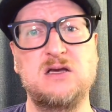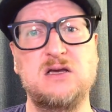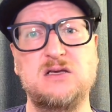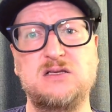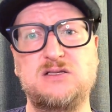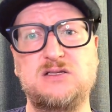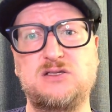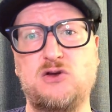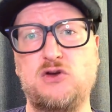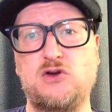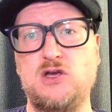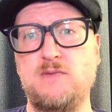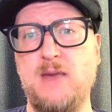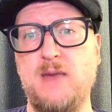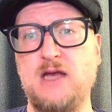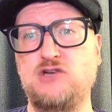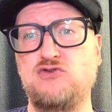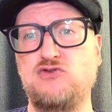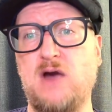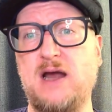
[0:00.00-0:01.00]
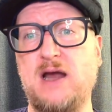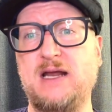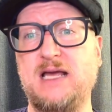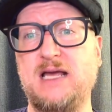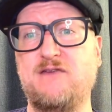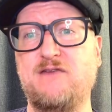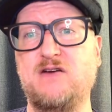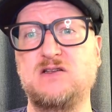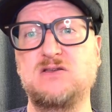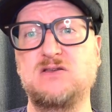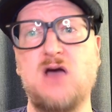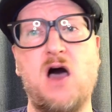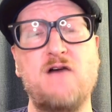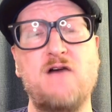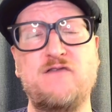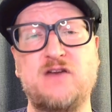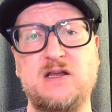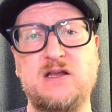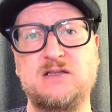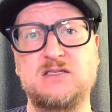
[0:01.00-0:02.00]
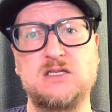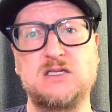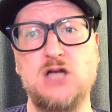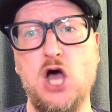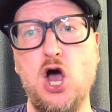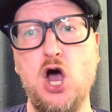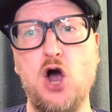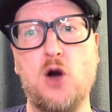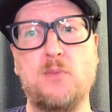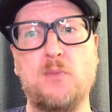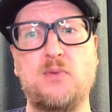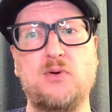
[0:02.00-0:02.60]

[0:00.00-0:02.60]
so you may try to give us confidence and hope.